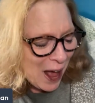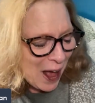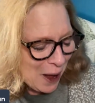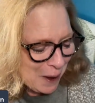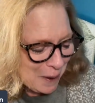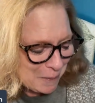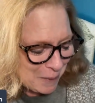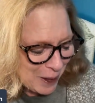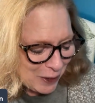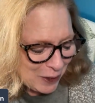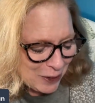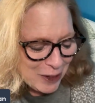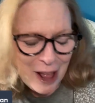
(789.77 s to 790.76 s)

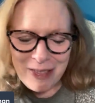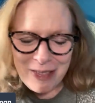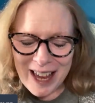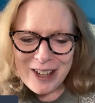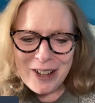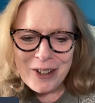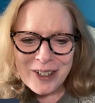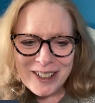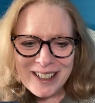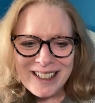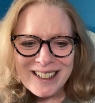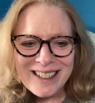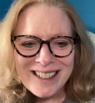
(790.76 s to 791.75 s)
they
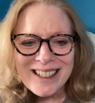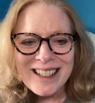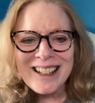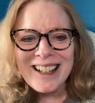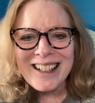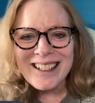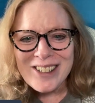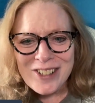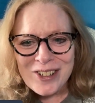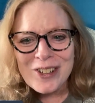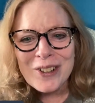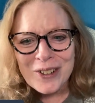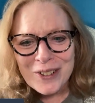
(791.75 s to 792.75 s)
couldn't
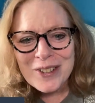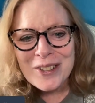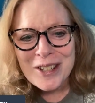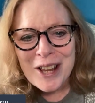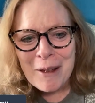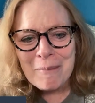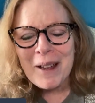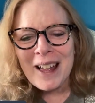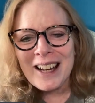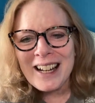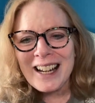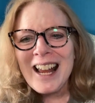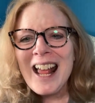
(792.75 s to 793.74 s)
choose
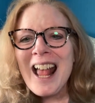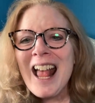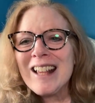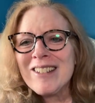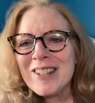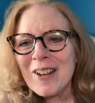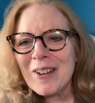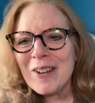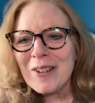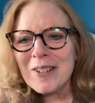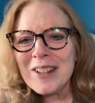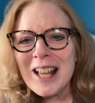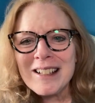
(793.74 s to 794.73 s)
somebody,
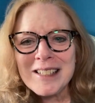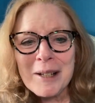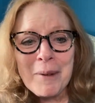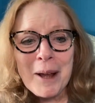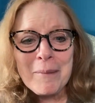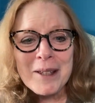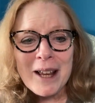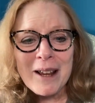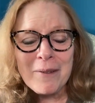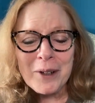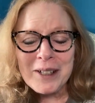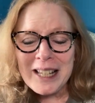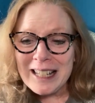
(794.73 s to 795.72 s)
so that sometimes they
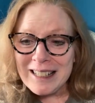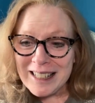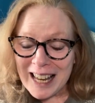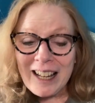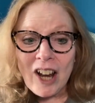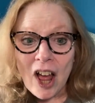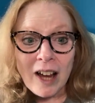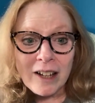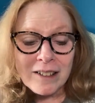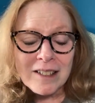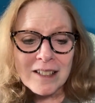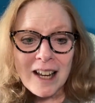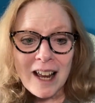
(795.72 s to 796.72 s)
would get
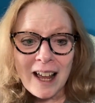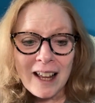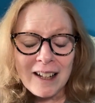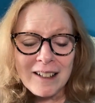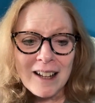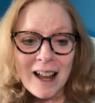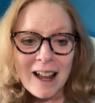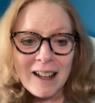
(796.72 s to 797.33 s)
deadlocked and